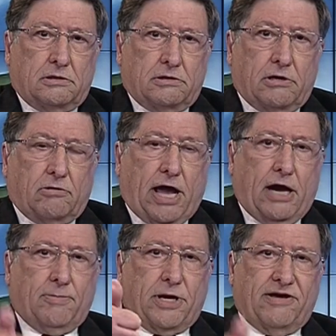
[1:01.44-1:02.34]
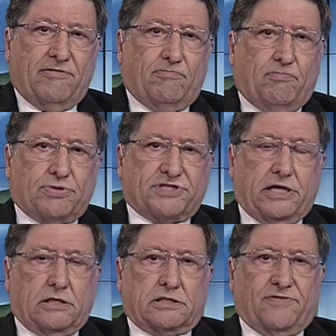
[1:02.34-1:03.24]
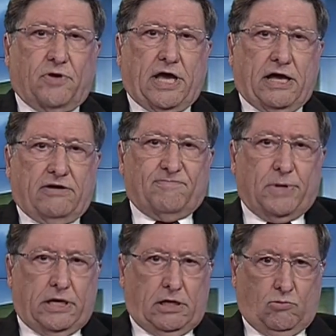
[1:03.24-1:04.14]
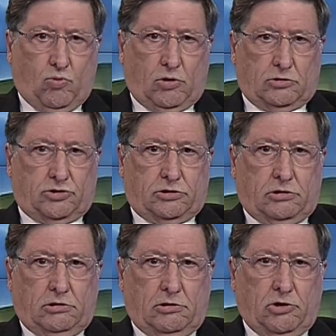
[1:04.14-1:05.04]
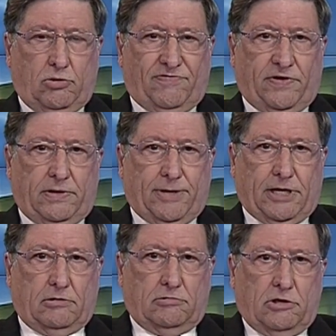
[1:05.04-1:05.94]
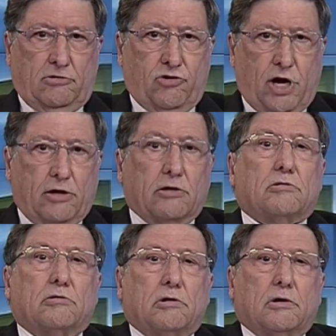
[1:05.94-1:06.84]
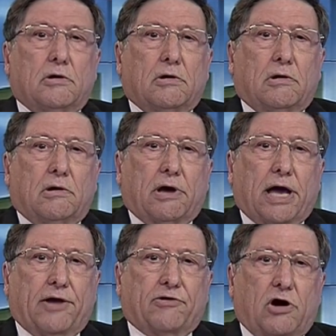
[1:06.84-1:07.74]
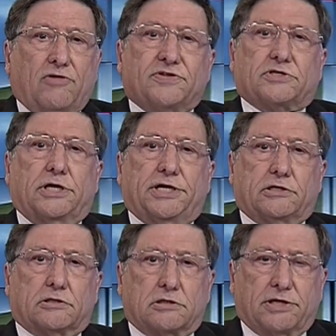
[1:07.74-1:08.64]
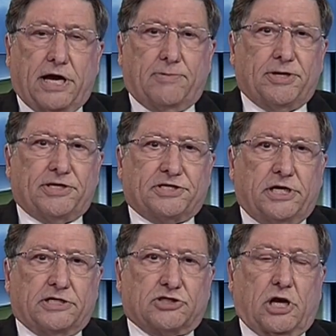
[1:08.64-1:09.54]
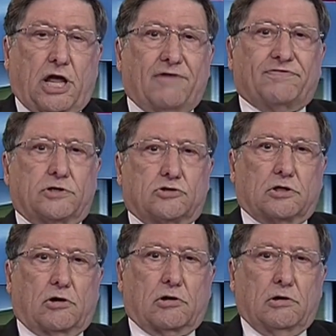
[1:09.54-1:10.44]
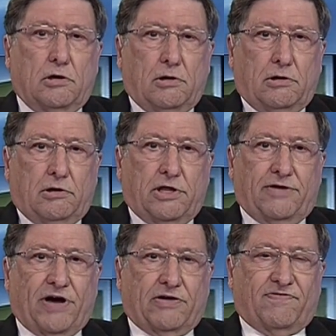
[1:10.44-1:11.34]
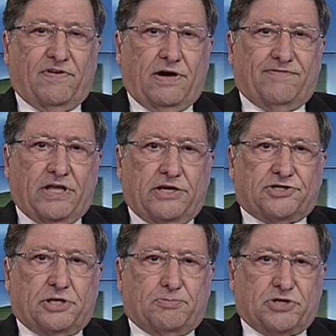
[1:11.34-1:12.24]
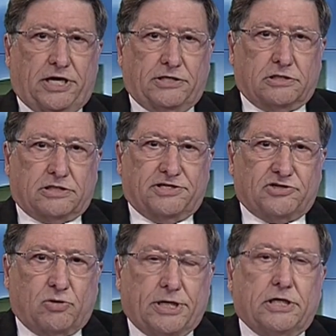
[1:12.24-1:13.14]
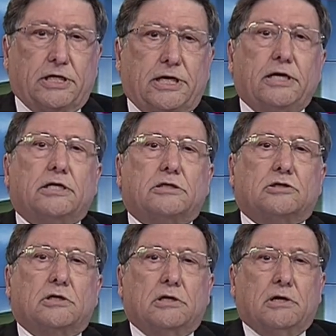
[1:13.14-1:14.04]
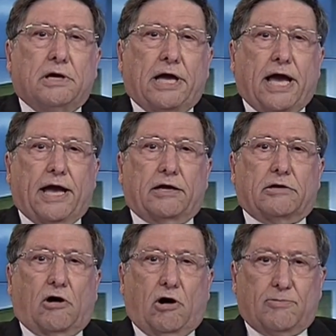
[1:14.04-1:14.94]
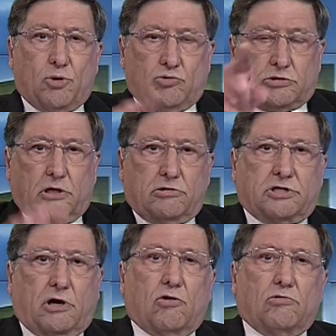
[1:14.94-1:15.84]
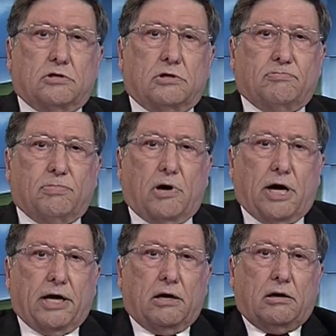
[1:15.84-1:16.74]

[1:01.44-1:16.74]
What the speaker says: You know, how many presenters have we had of Media Watch who are female? None. And overseas, the ABC is a laughingstock. They've had 5 leadership changes in 20 years. And I'm also told by